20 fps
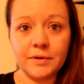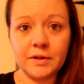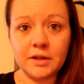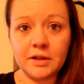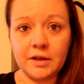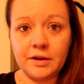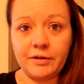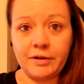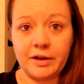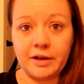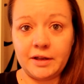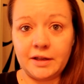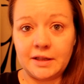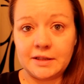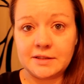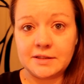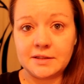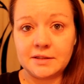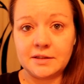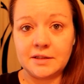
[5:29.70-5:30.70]
Anyway,
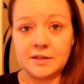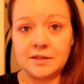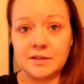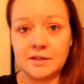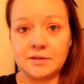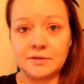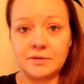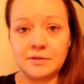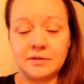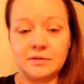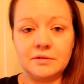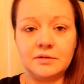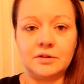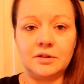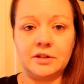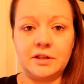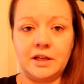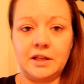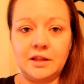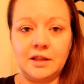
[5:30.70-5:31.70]
that's, this is,
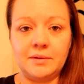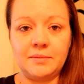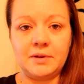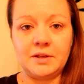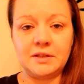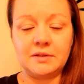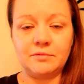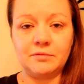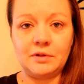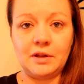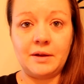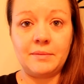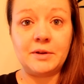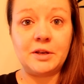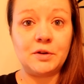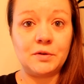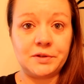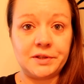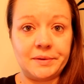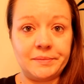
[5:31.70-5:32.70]
hold on, let me, let
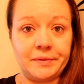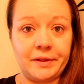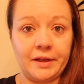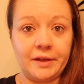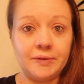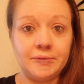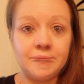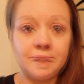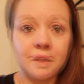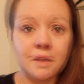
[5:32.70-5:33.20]
me do something.